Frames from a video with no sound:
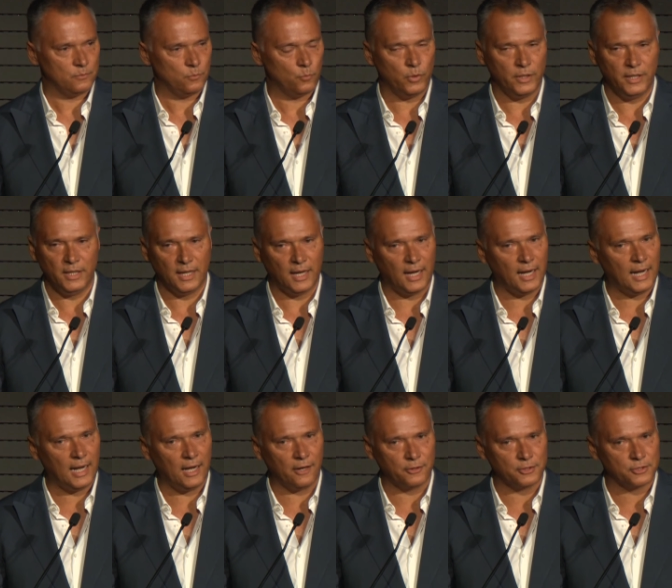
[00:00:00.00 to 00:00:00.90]
We
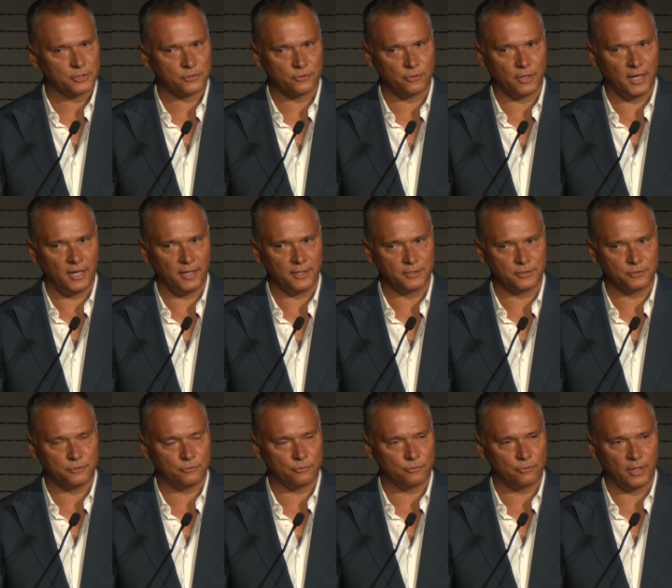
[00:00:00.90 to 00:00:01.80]
are Australia's
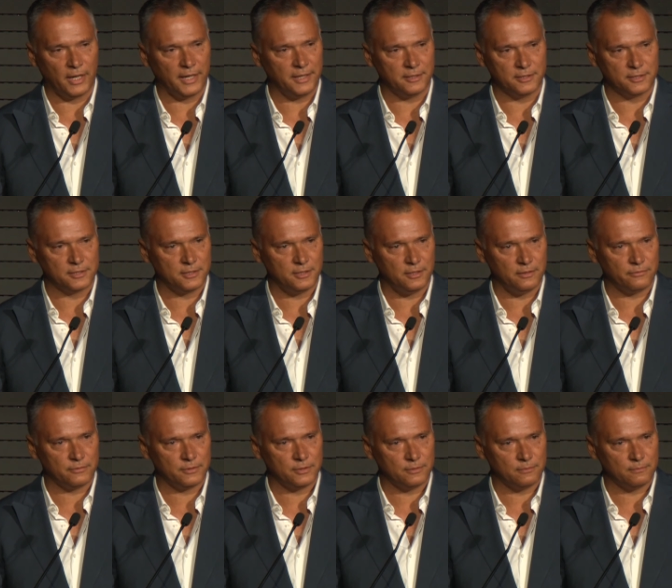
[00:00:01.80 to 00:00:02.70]
greatest
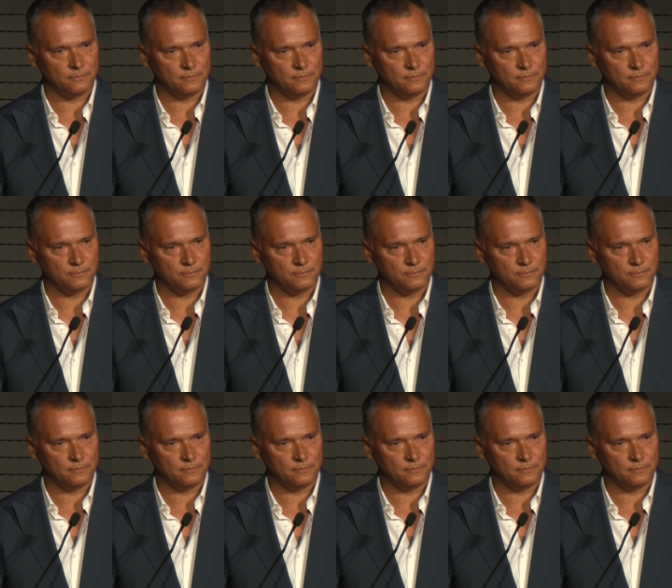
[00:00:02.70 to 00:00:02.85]
gift.